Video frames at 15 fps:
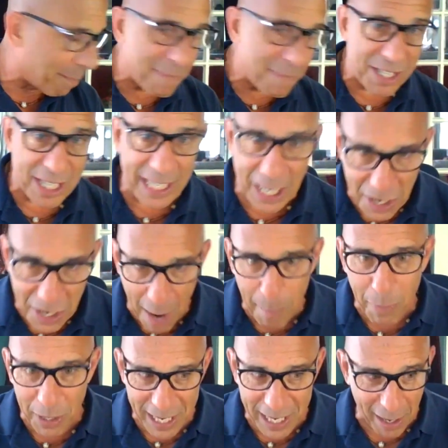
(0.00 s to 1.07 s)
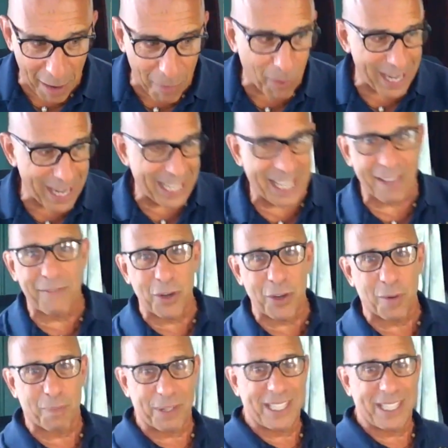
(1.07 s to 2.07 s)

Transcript: missing a number here. I want to give you a